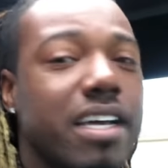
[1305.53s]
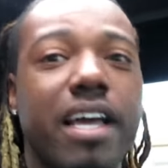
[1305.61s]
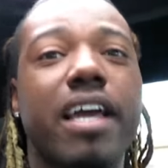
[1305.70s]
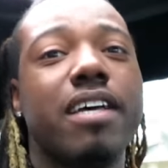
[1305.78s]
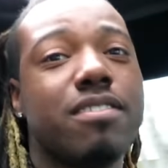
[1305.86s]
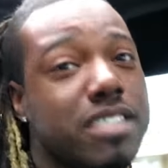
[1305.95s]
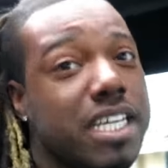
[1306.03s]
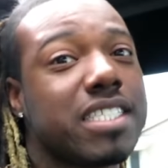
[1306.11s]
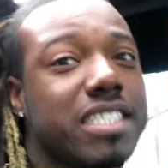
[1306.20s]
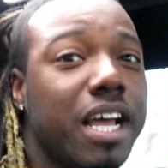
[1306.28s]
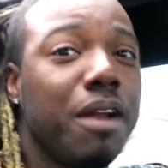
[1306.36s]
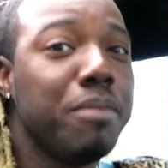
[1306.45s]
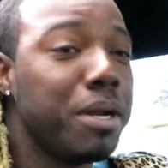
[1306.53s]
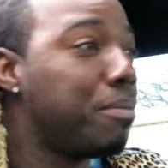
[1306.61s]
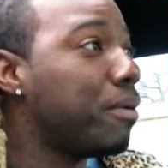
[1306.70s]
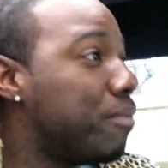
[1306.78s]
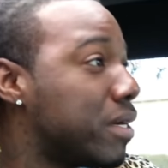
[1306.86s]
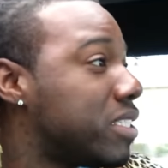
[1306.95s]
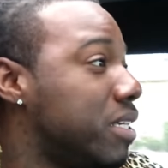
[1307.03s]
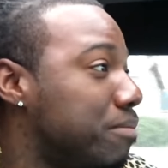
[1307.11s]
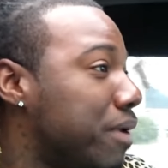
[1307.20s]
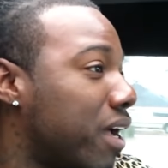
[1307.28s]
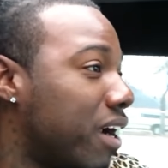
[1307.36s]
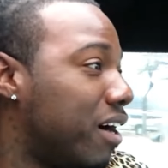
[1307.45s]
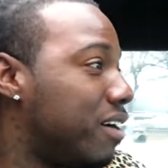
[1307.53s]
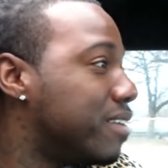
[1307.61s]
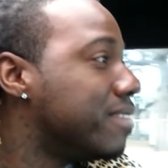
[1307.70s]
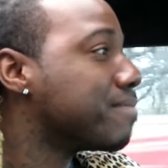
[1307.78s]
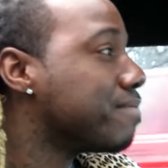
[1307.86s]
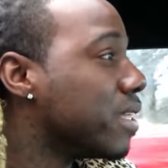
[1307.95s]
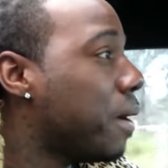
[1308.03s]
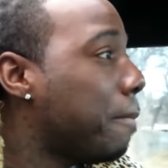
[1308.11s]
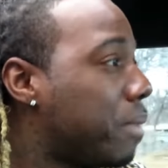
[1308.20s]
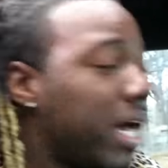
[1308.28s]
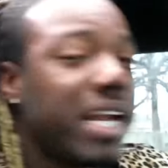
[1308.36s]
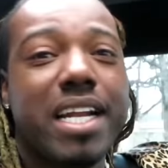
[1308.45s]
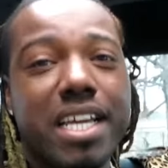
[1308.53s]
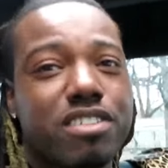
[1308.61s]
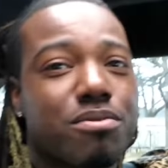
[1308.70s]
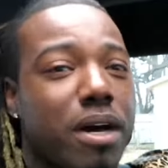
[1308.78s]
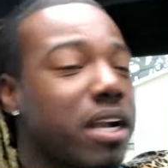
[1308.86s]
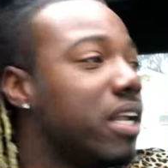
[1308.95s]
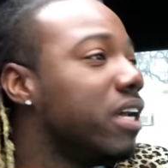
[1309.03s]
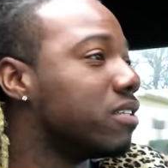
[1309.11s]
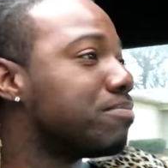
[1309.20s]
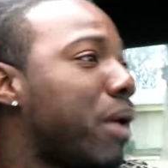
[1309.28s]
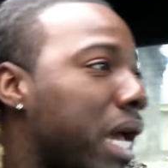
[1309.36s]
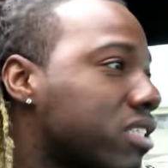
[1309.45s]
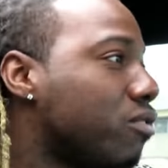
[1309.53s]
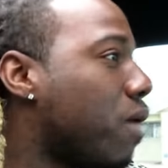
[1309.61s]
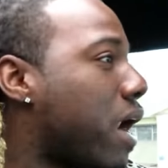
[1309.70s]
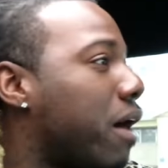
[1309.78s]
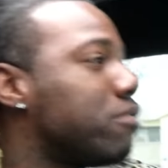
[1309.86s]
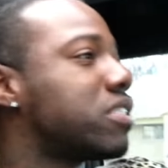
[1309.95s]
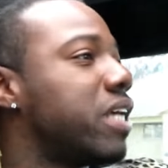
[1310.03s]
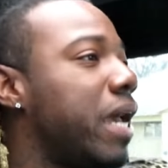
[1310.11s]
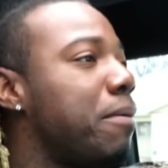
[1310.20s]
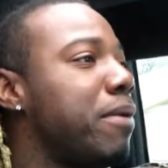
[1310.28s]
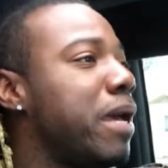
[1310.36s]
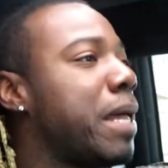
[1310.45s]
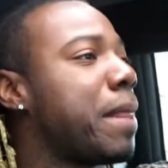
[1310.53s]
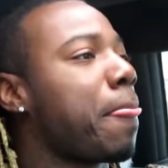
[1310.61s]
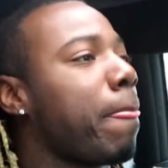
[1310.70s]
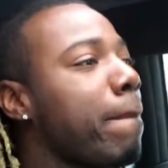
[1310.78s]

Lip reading: It's just telling me to put my seatbelt on. But it is what it is. Back to what I was saying, man.